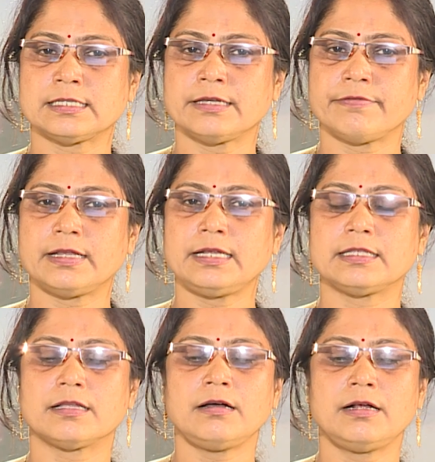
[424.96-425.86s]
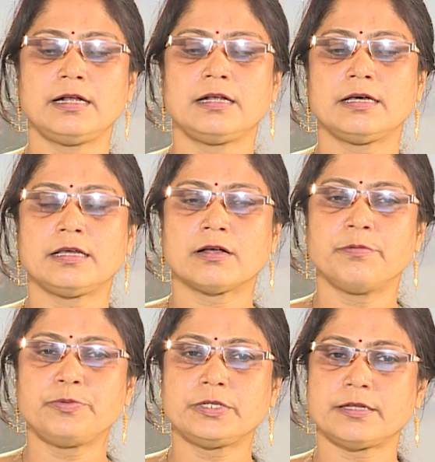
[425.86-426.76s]
given in the
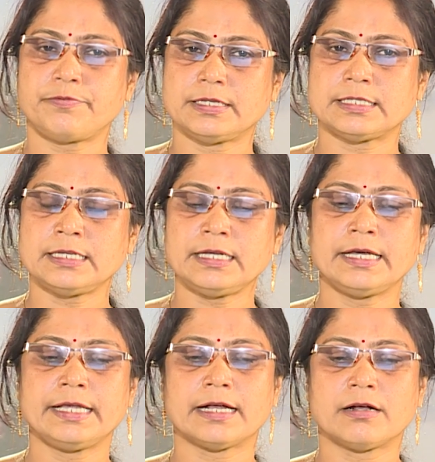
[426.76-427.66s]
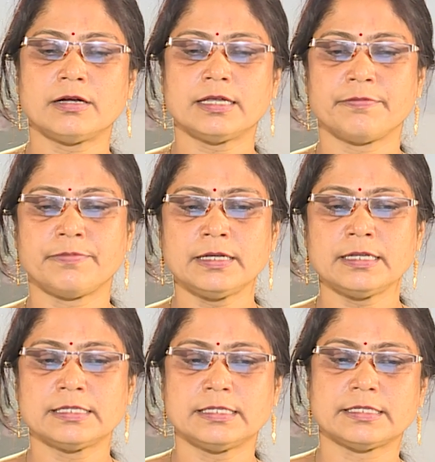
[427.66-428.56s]
computer based record keeping
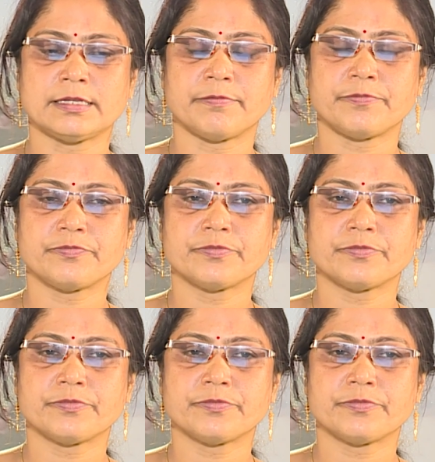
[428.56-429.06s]
system.